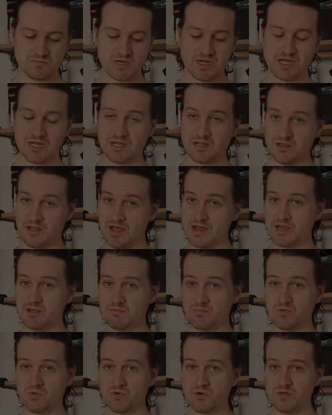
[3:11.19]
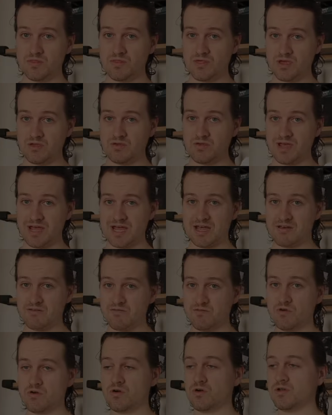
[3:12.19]
lightning port that you
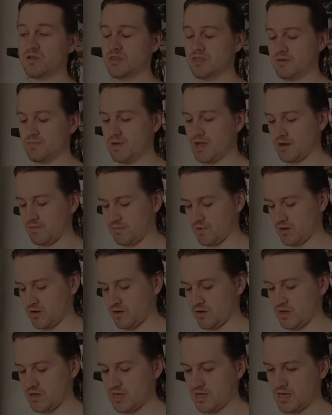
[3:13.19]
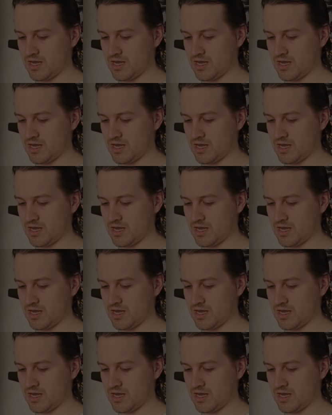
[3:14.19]
have on the Backbone.